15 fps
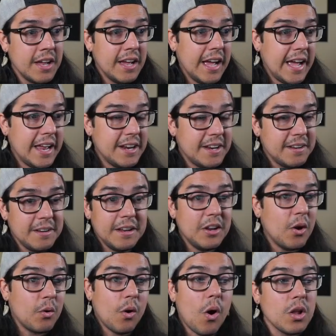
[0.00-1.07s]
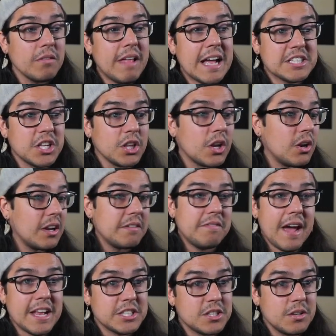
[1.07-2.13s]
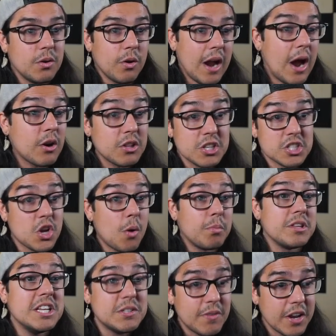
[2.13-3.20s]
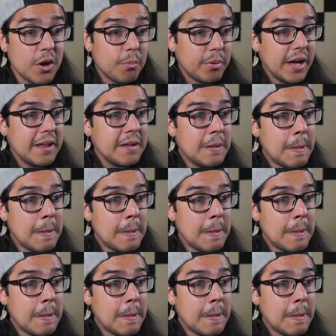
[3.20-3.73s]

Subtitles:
And, all of that's a little advanced or out of the scope of this video, but